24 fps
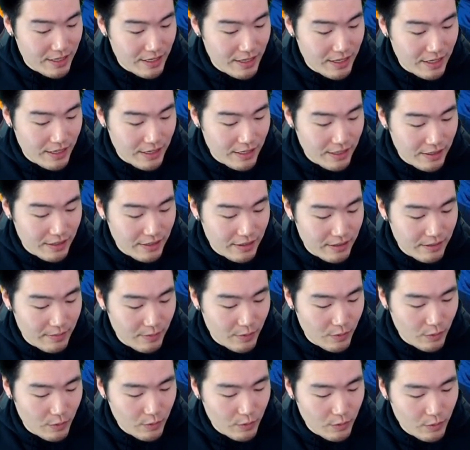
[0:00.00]
Um,
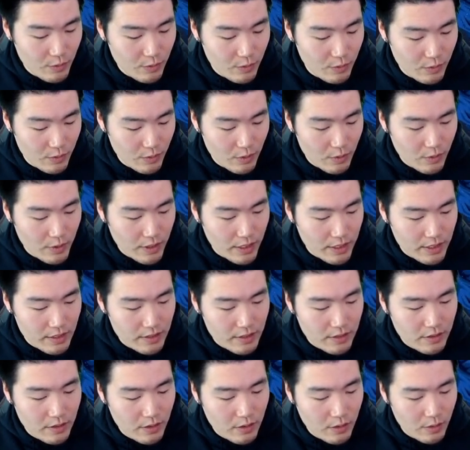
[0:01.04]
ooh, okay,
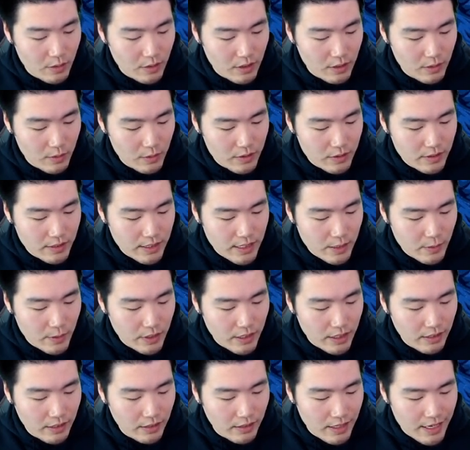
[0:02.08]
so it looks like we
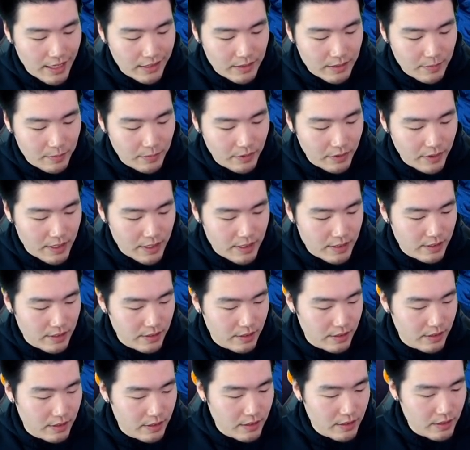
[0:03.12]
got locked in place
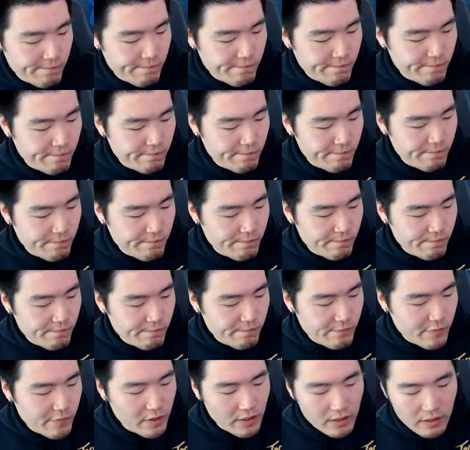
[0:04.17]
here. Hmm,
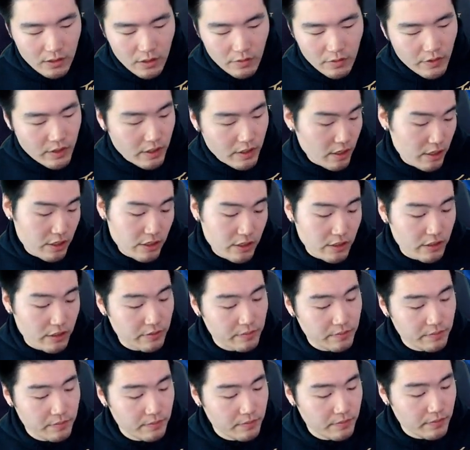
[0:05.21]
yeah, let's go for an Usher.
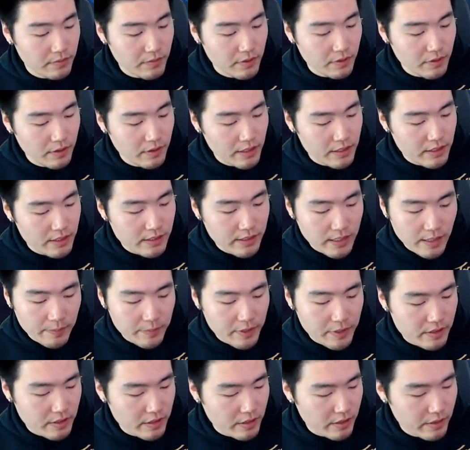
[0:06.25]
You know, let's just skip
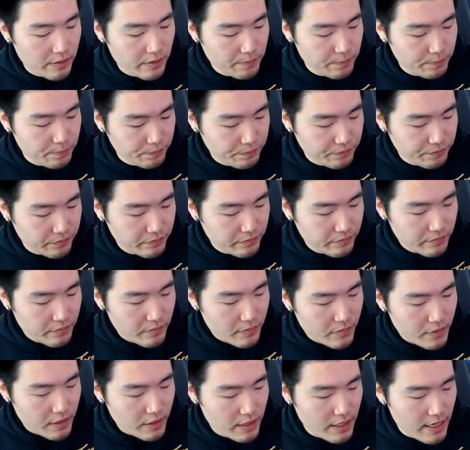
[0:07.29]
this turn,
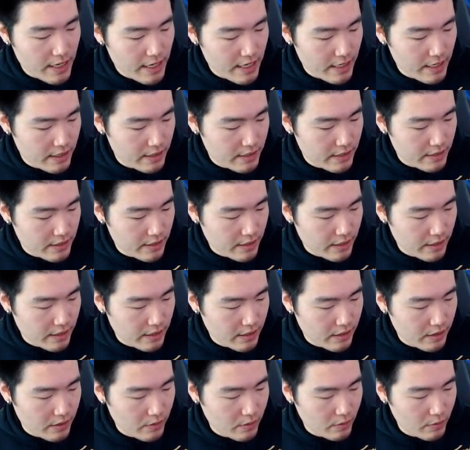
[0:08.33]
and
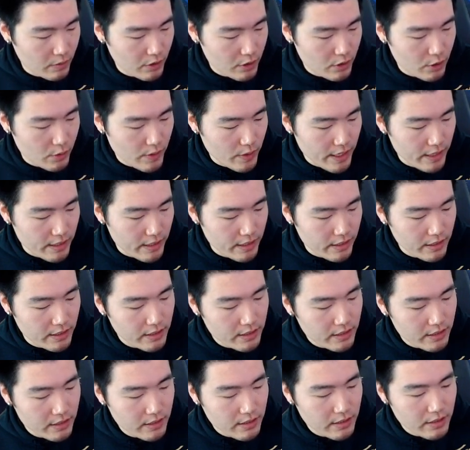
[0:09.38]
uh, we'll try to
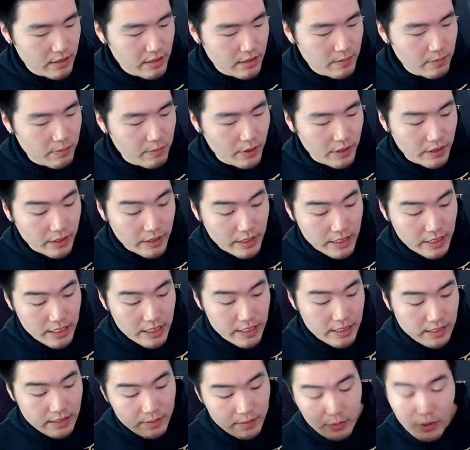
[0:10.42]
put
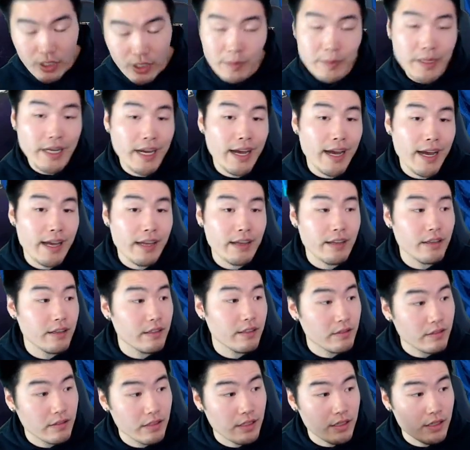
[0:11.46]
the Supreme Kai
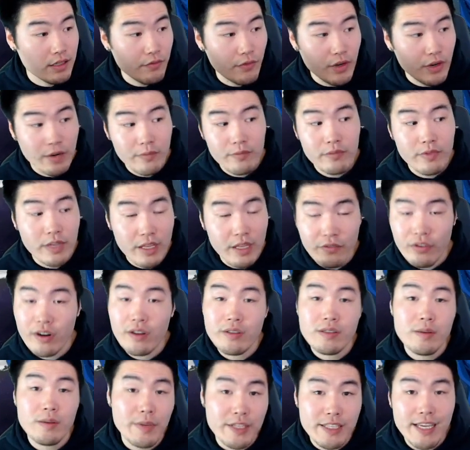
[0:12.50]
in front of, in front
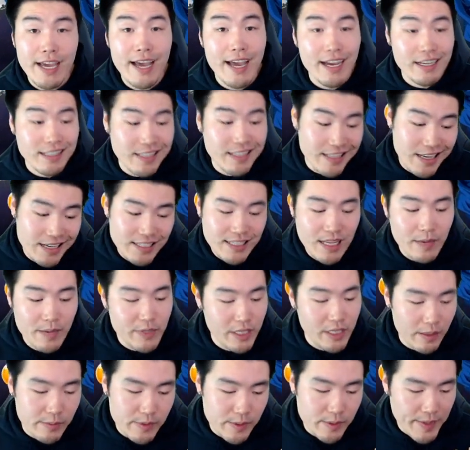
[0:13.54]
of some attacks the next time
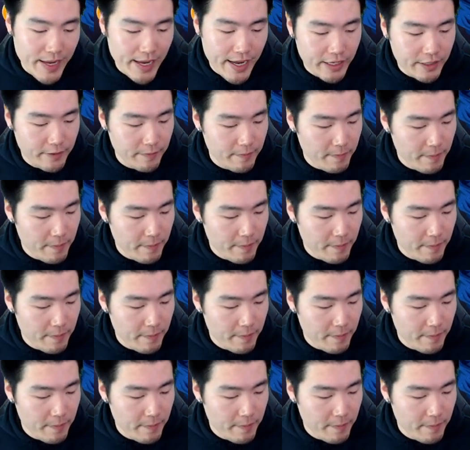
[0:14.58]
she comes back.